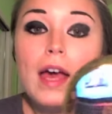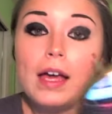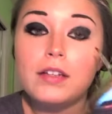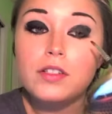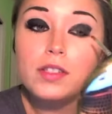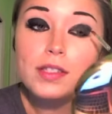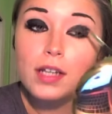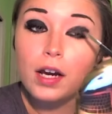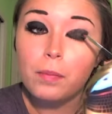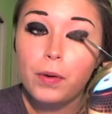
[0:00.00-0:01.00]
and just
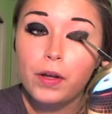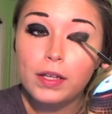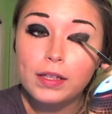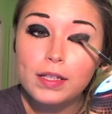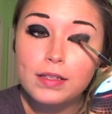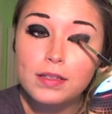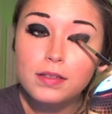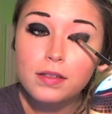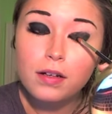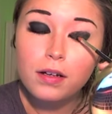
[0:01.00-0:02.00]
start putting
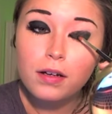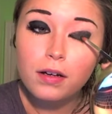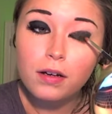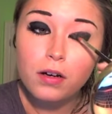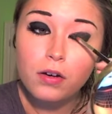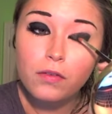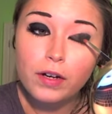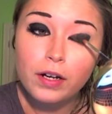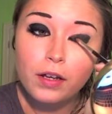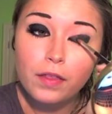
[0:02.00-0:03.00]
this
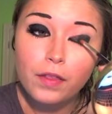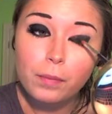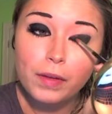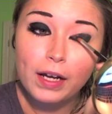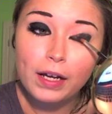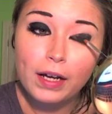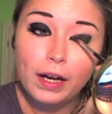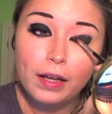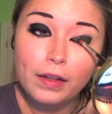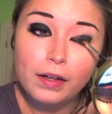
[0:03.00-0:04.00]
over the black
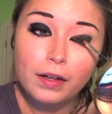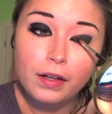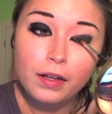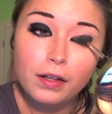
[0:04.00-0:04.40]
eyeliner.